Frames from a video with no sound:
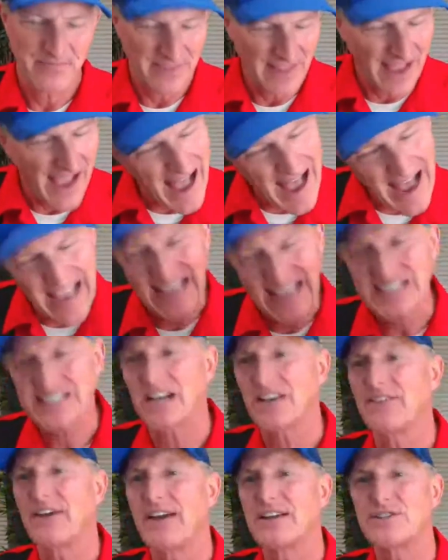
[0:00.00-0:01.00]
highest
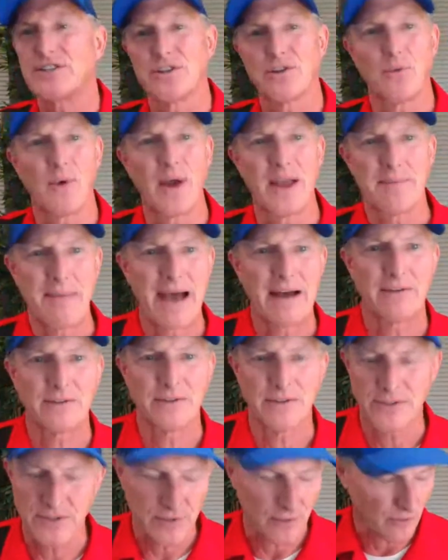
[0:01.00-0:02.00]
elevations, the White
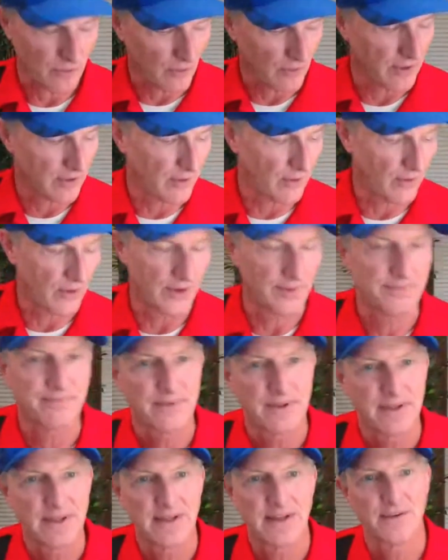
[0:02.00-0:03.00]
Mountains or, or, or
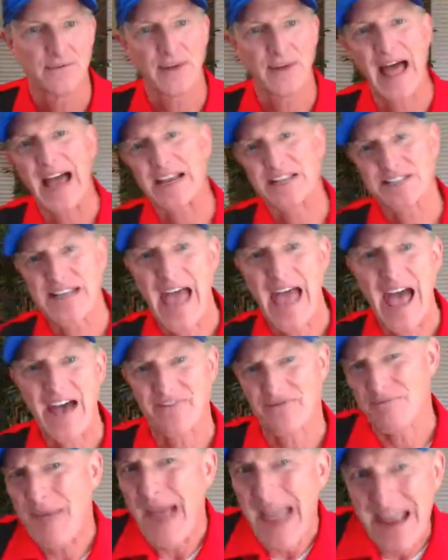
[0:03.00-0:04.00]
Flagstaff,
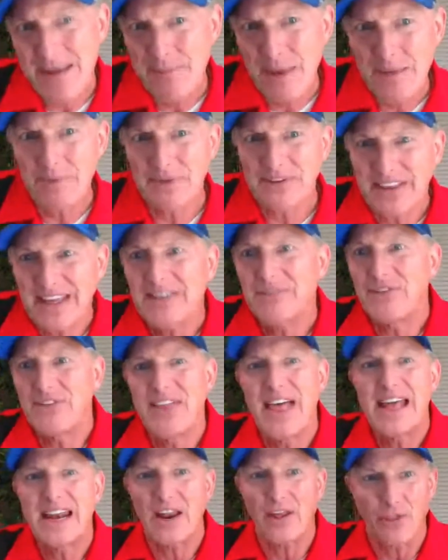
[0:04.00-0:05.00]
maybe, but even
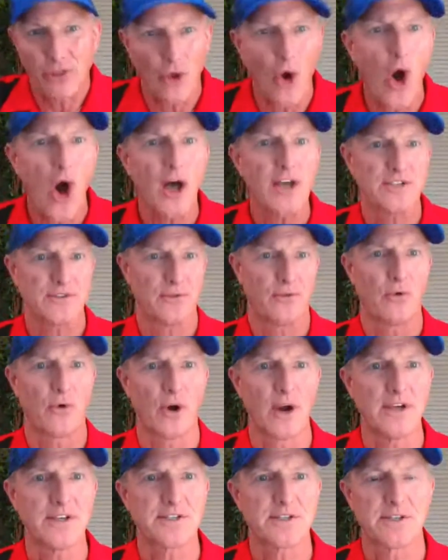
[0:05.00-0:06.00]
then it thaws
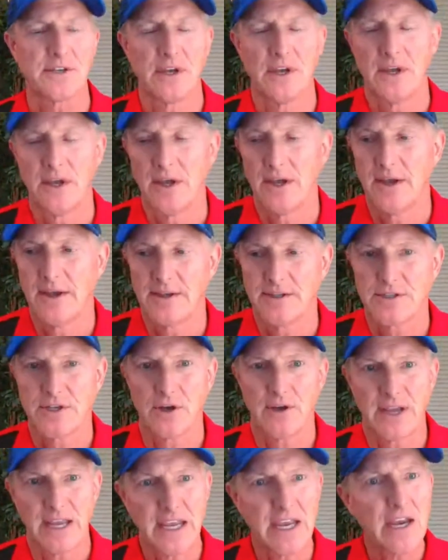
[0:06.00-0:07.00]
for us.
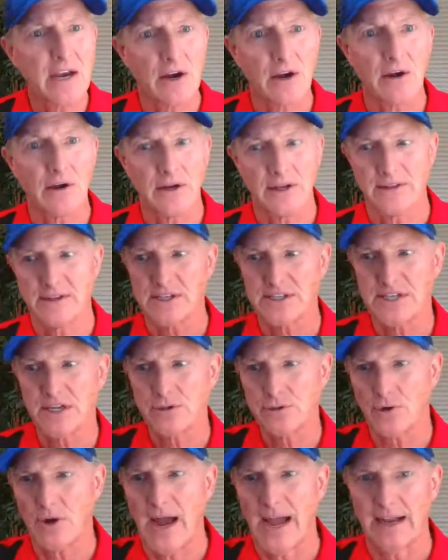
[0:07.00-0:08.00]
So here in the
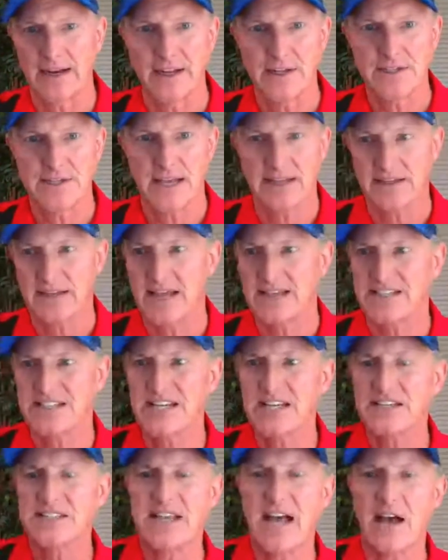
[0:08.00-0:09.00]
Central Highlands at that
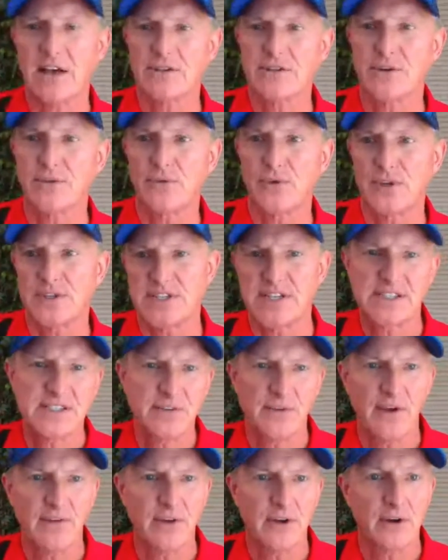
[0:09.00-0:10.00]
6,000 foot,
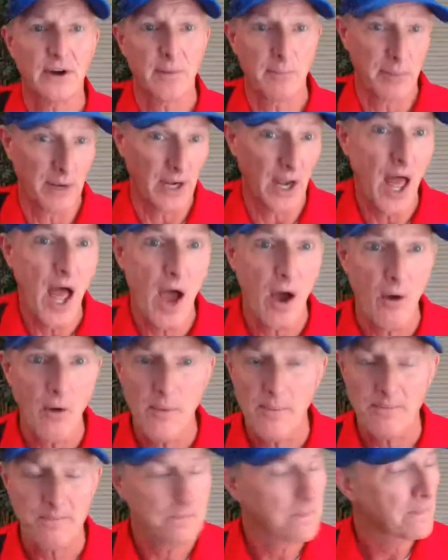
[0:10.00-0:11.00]
6,500 and
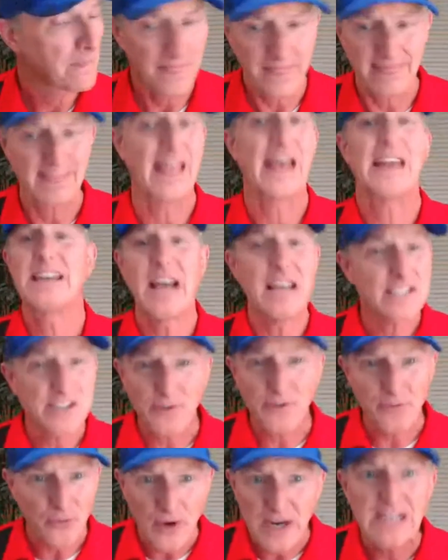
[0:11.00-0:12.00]
below, it
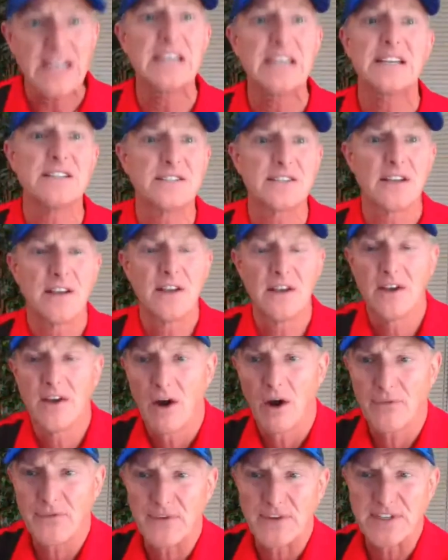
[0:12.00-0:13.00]
doesn't freeze.
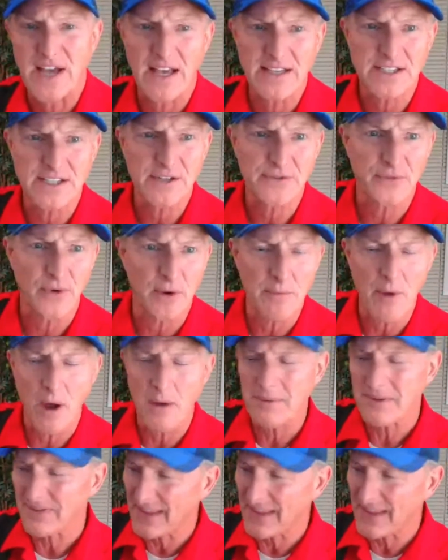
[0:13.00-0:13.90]
Or if it does, it's for a moment,